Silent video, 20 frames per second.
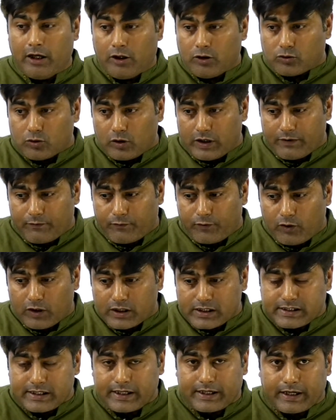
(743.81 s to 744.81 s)
So if you
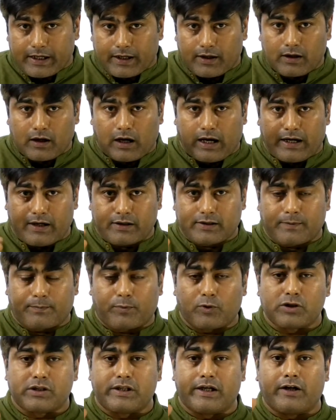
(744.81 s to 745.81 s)
are sitting, and
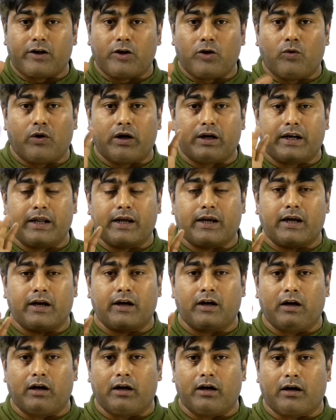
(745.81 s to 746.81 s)
suppose that you are
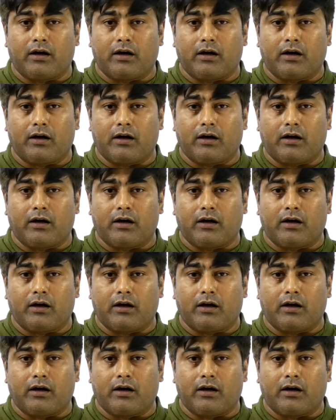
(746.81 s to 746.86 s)
taking